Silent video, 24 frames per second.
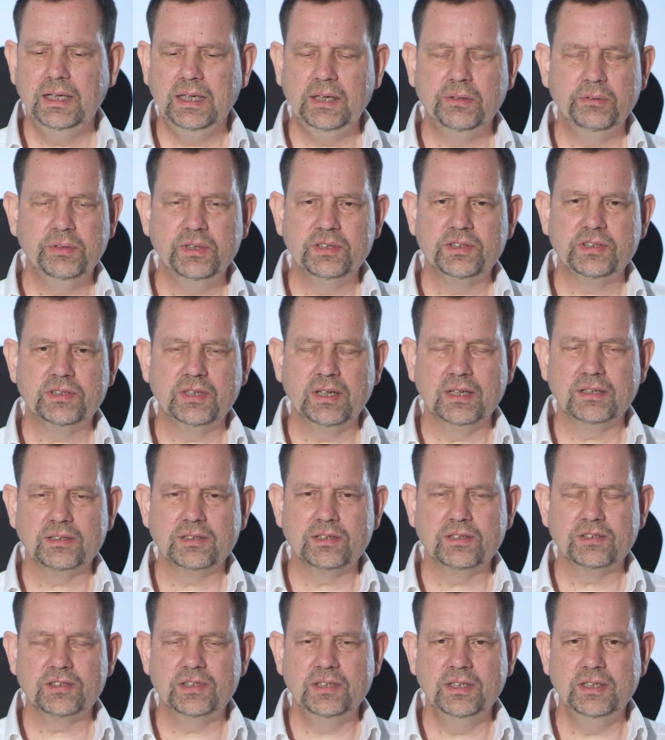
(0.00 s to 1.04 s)
Aries
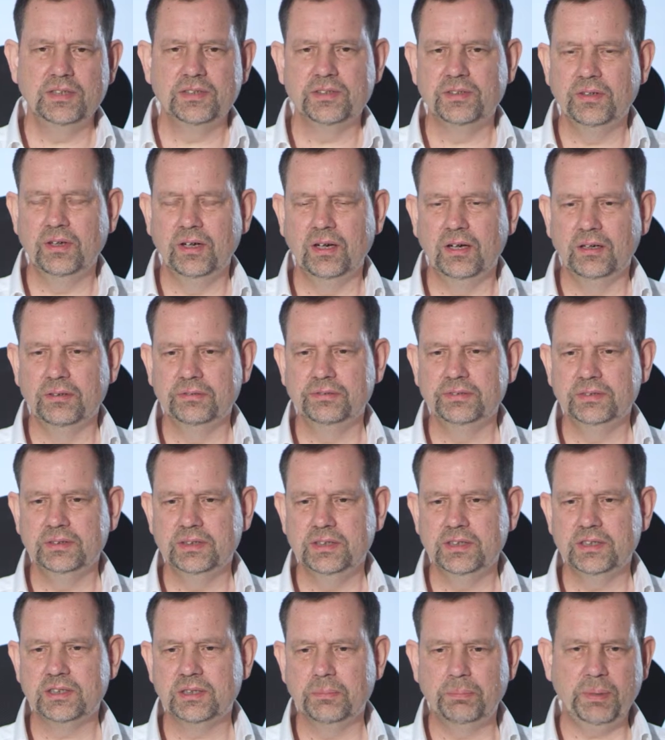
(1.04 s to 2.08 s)
starts the season off
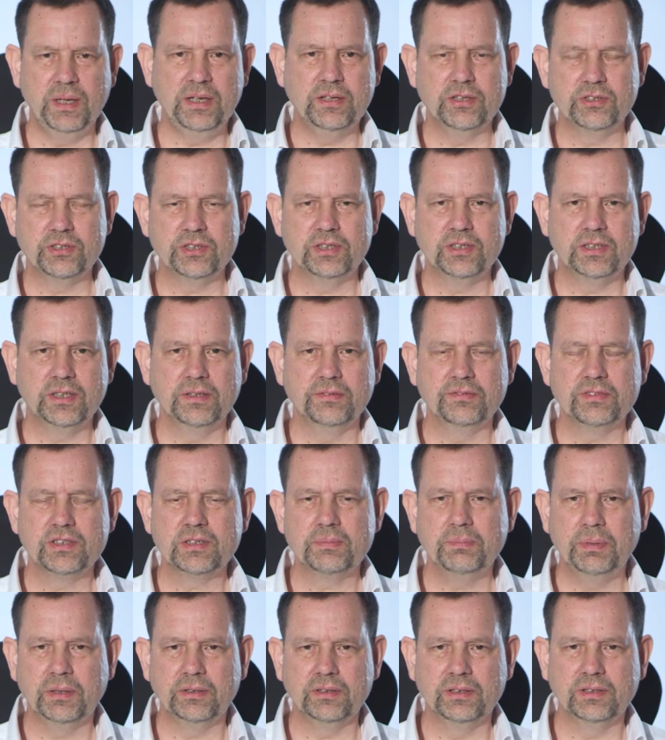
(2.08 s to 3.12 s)
and is the penetrative
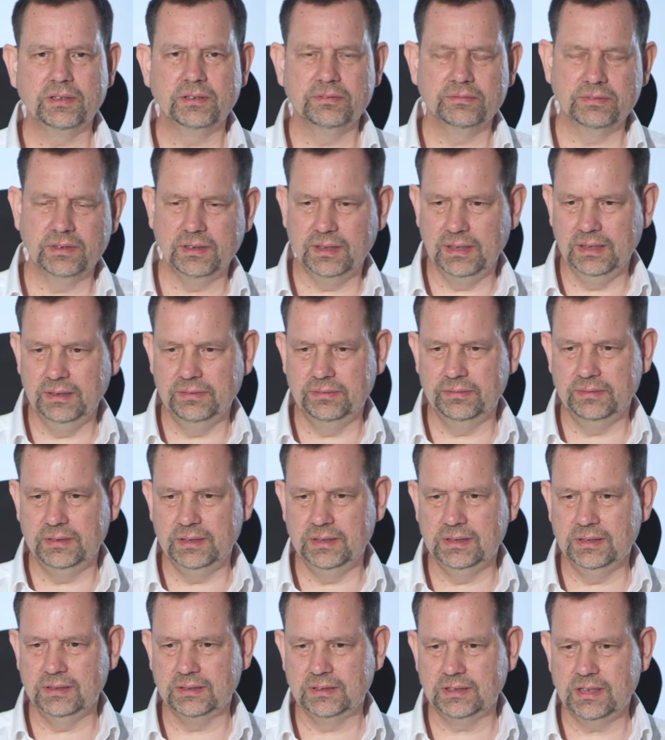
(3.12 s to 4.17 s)
spirit of life.
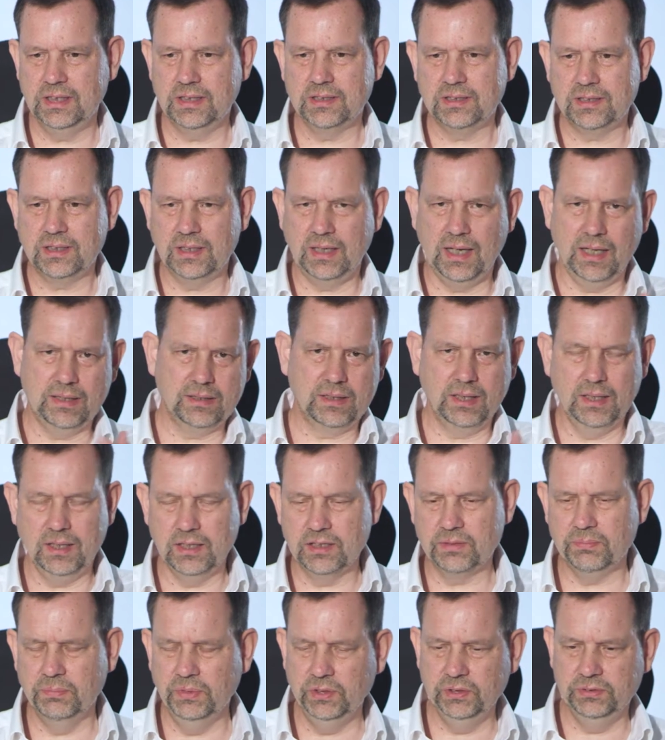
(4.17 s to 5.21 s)
He seeks to get
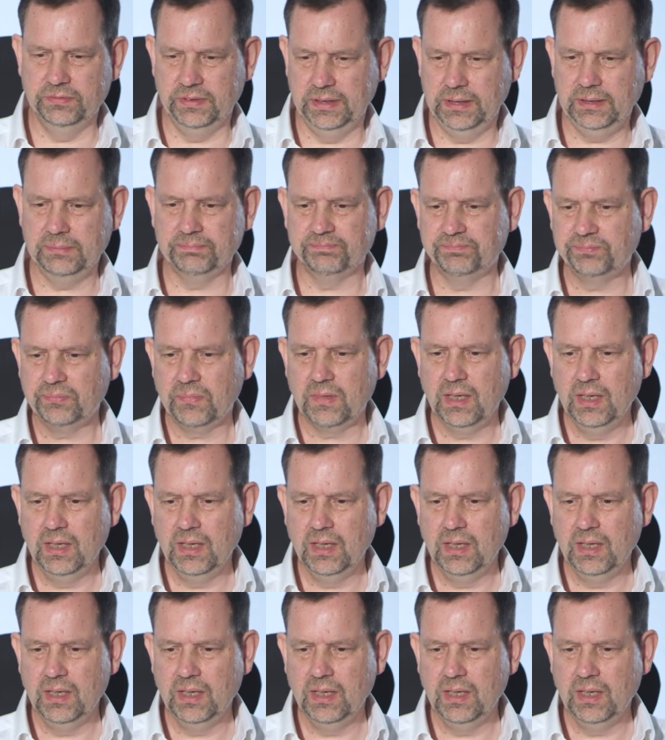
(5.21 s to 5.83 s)
things moving.